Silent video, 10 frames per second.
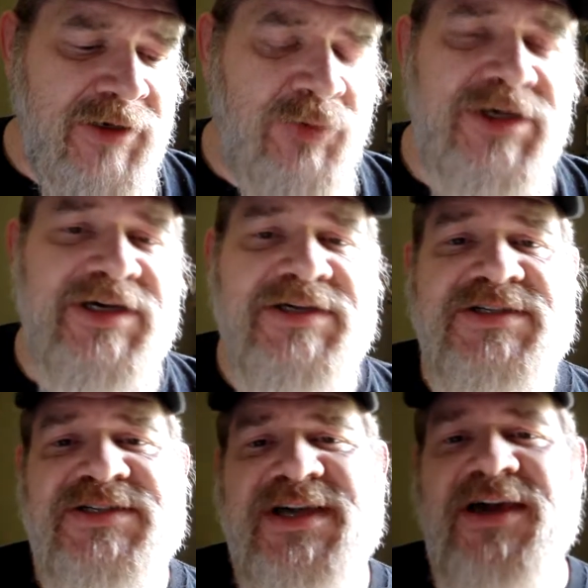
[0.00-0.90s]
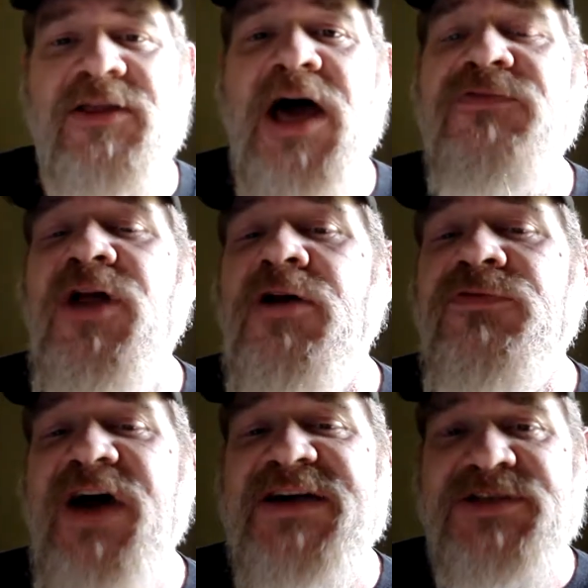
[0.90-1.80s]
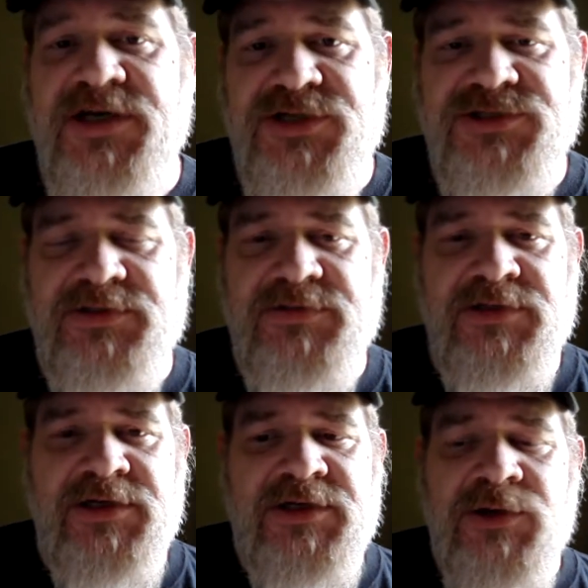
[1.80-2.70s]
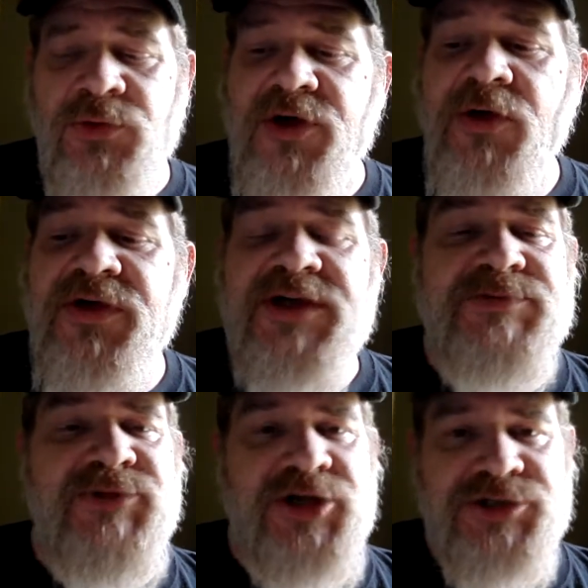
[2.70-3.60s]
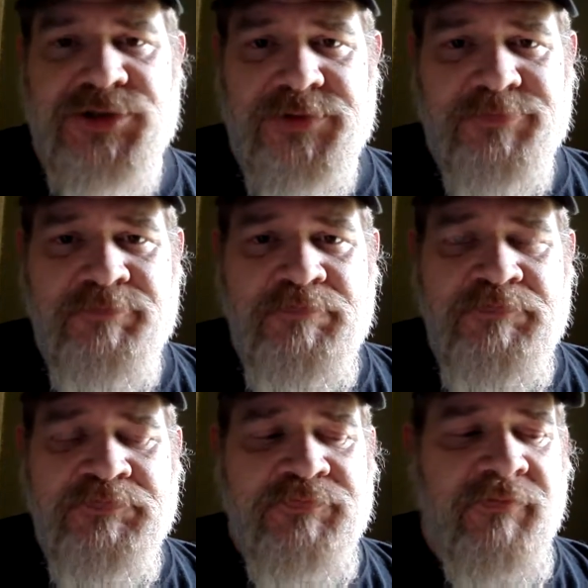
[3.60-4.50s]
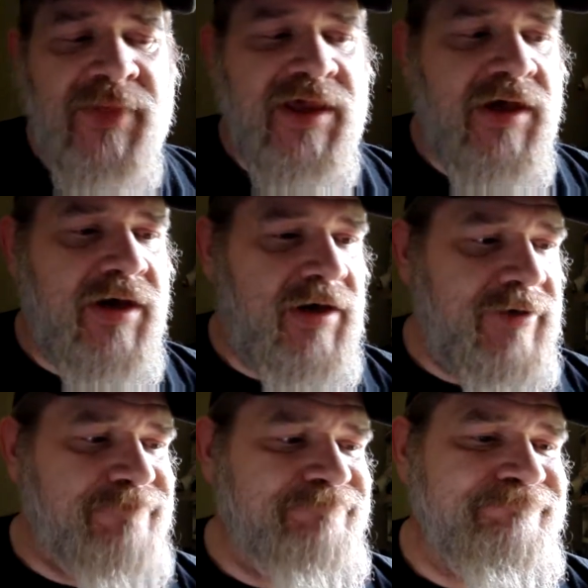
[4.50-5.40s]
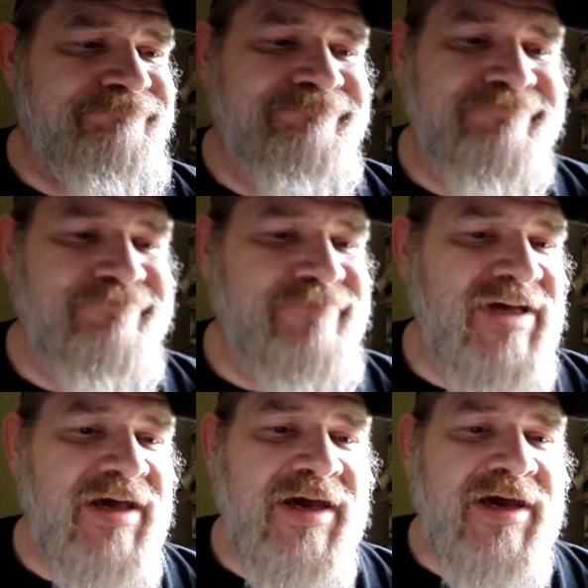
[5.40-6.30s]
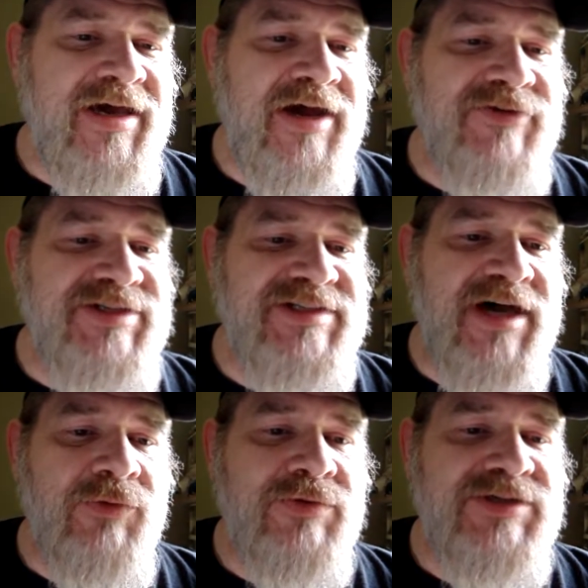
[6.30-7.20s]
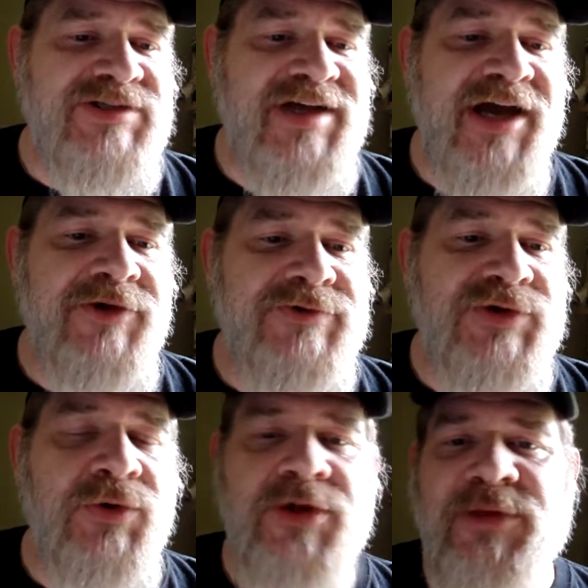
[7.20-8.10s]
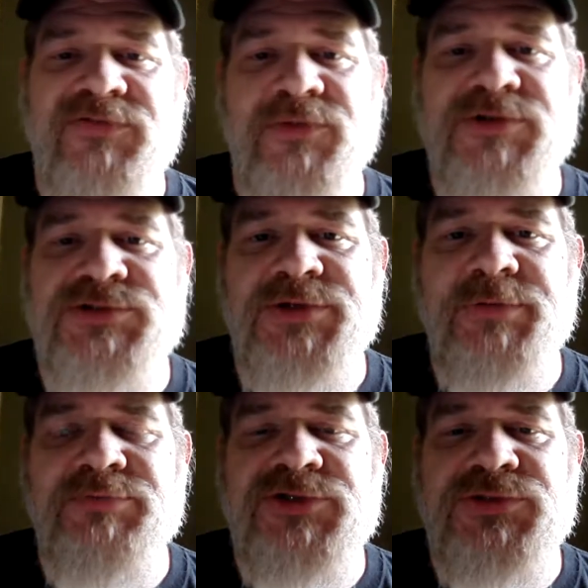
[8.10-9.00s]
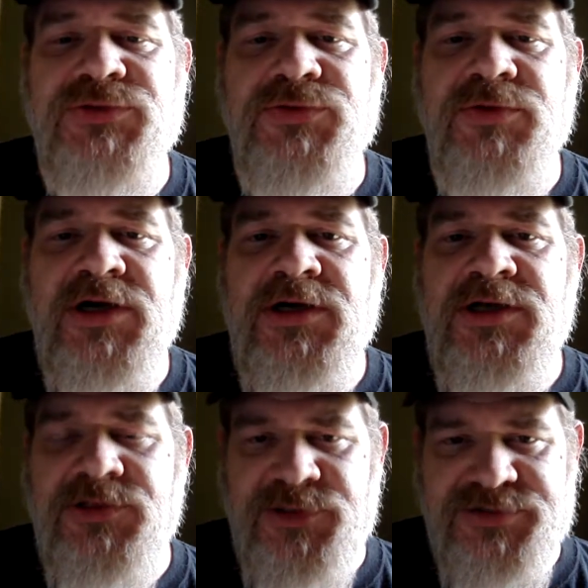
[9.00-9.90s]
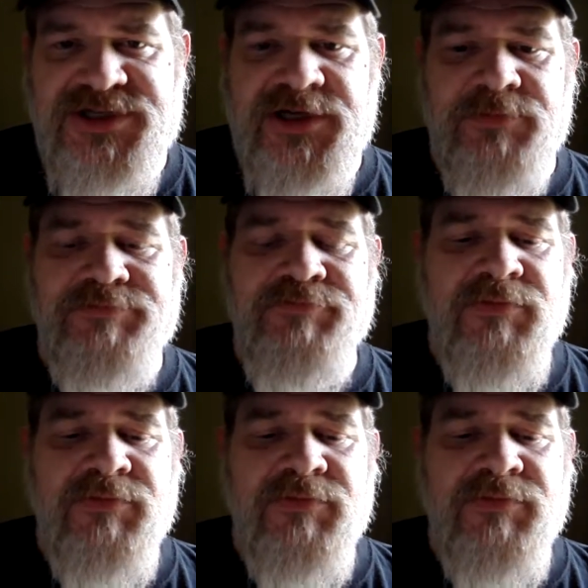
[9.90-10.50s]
What it is a lifelong fascination with all things miniature. Ever since I was 9 years old in my first trip to the museum